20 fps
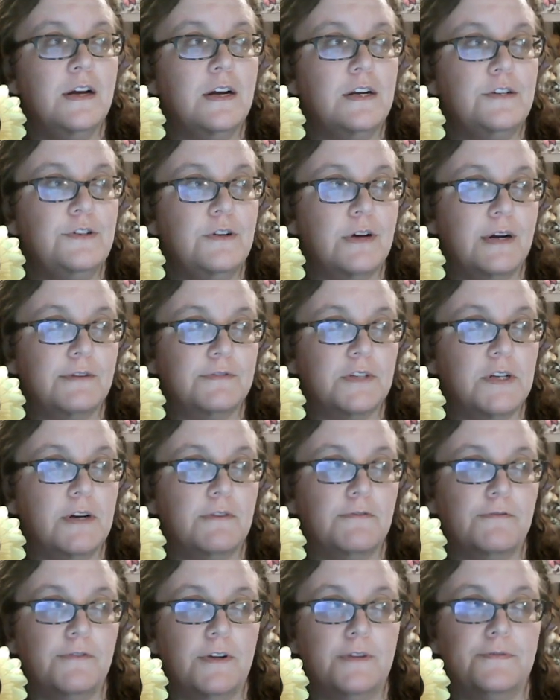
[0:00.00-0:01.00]
and you have to
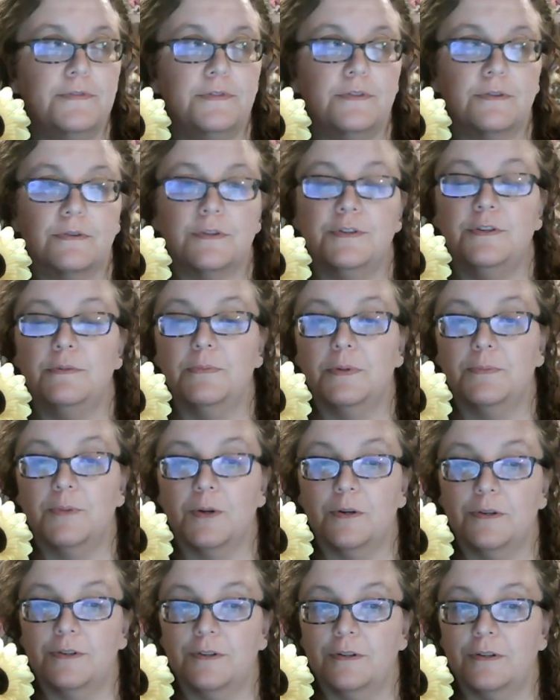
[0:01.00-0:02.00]
have faith in your human
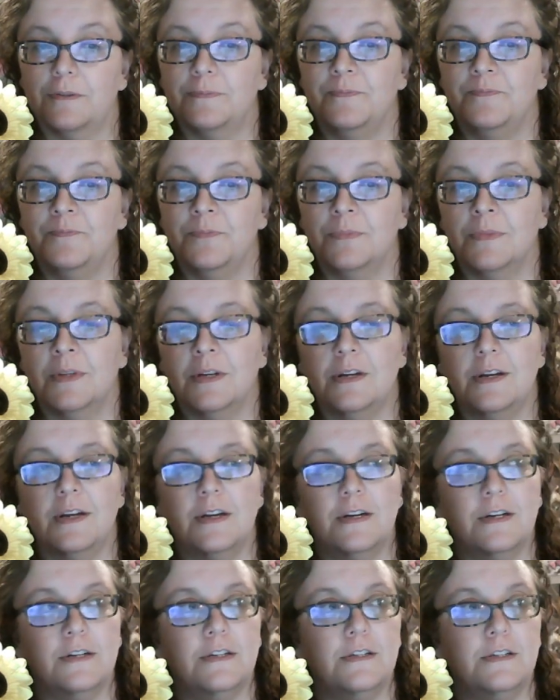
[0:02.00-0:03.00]
partner
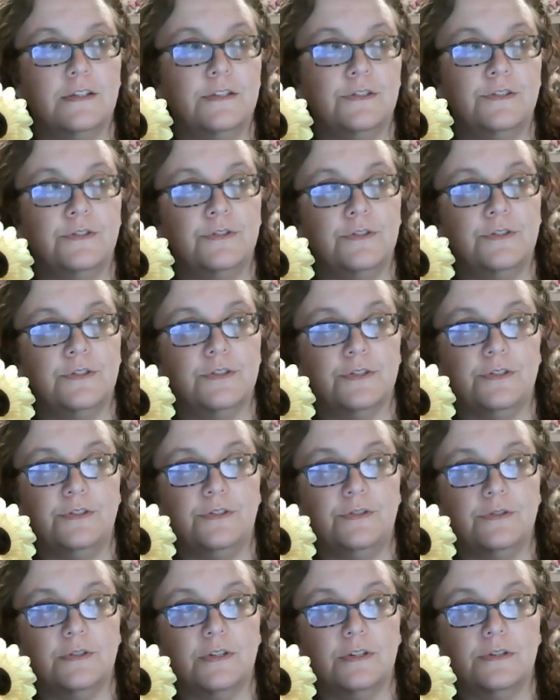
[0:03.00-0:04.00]
and,
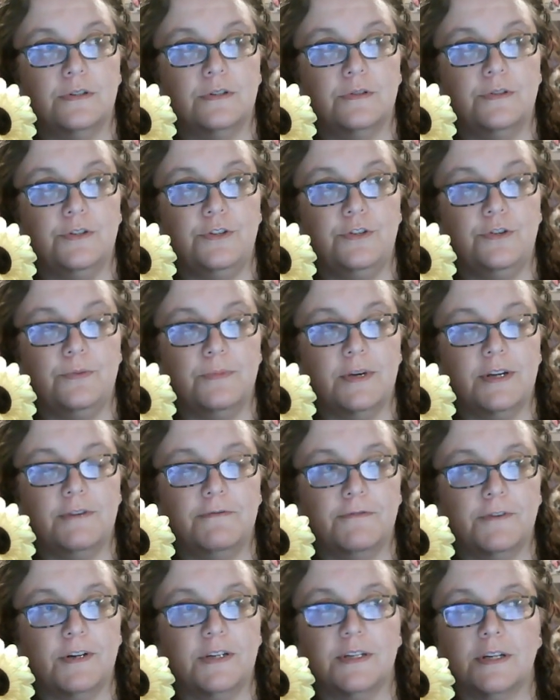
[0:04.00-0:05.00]
you know, you may
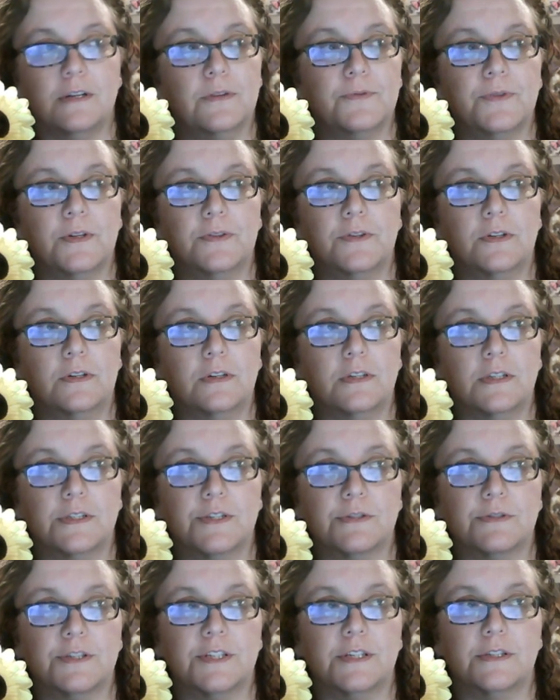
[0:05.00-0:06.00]
find out that the
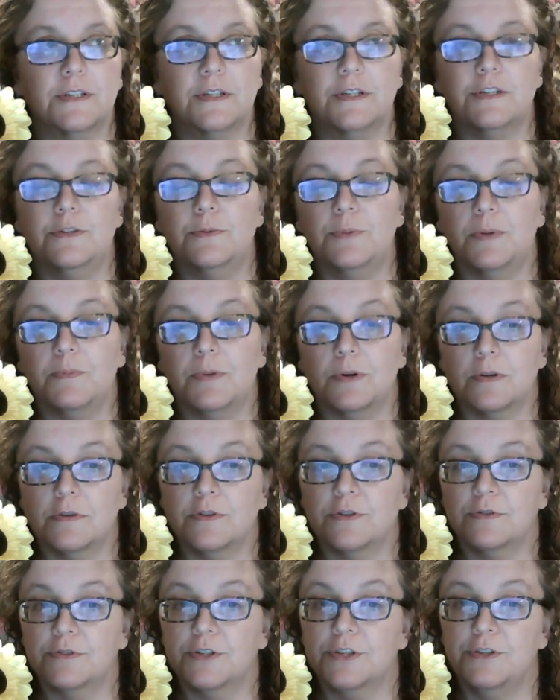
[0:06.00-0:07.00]
gods are sending a human
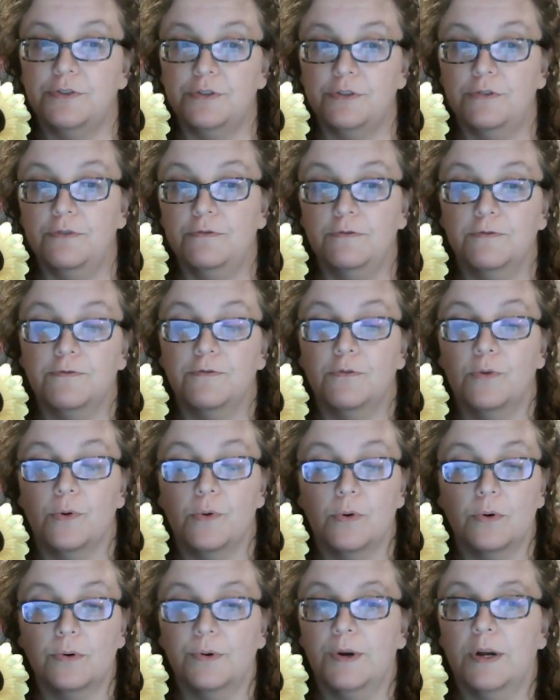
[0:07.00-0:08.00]
partner to you
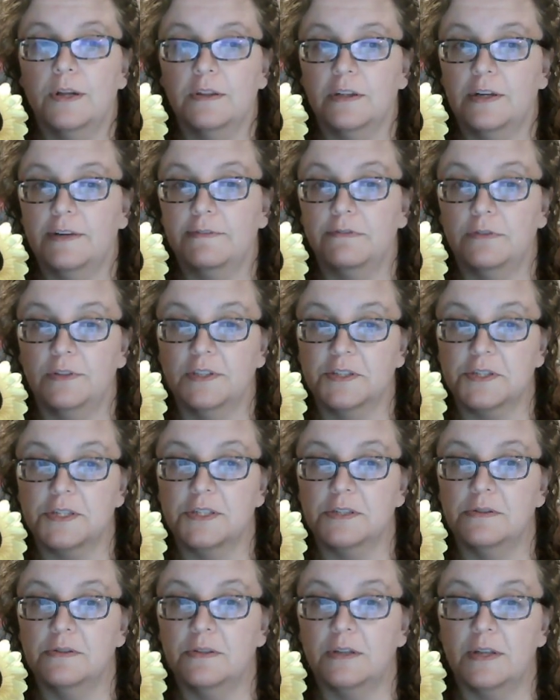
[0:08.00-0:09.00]
for a life
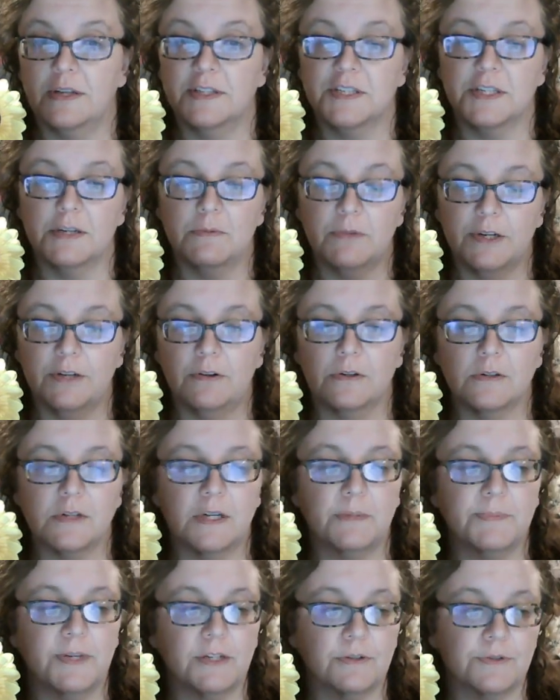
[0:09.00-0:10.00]
lesson. They say we all
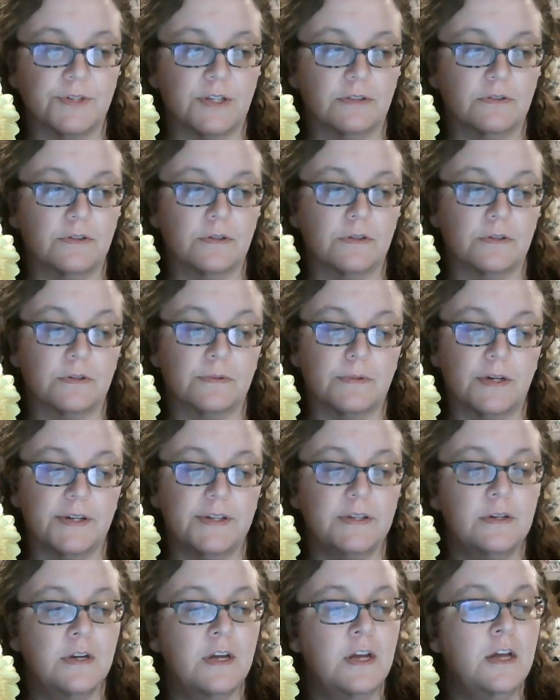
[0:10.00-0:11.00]
come here to learn,
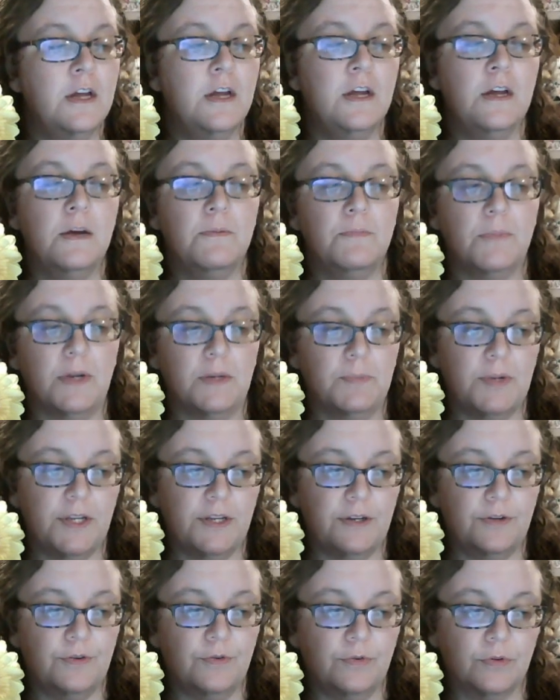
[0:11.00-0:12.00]
right? Maybe
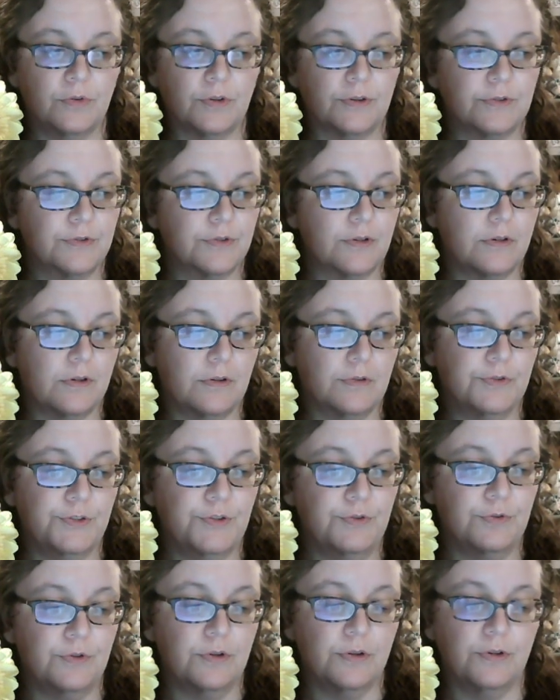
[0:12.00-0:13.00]
you learned all
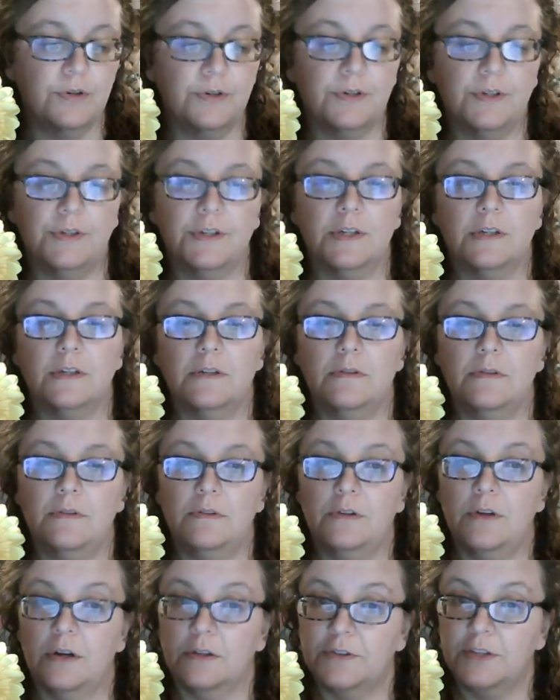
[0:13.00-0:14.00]
you could.
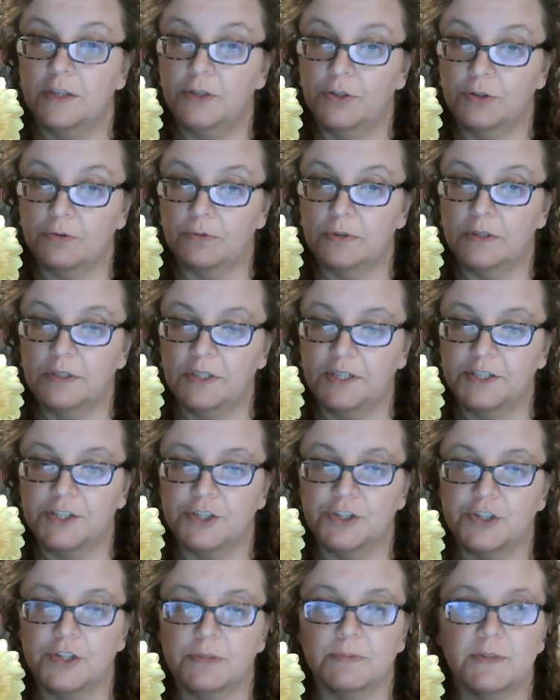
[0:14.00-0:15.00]
Not that your
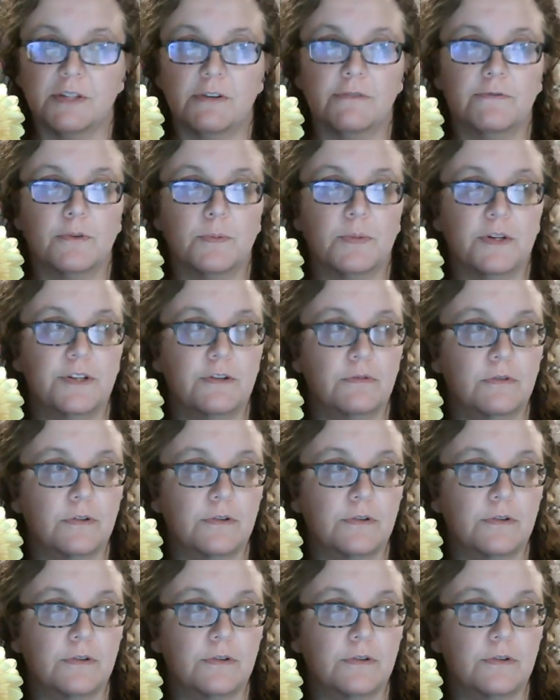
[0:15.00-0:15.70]
relationship's over, but you